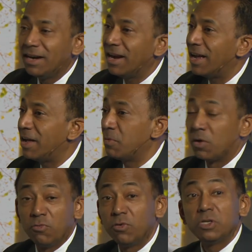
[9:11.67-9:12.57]

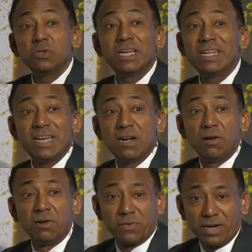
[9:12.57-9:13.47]
or if we'll use any at
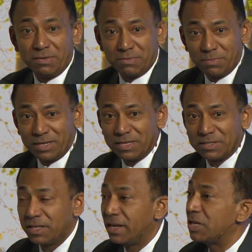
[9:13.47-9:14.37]
all, right,
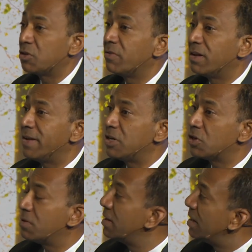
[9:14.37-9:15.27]
because of the nature of
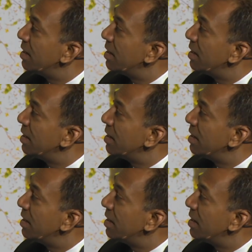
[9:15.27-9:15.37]
innovation.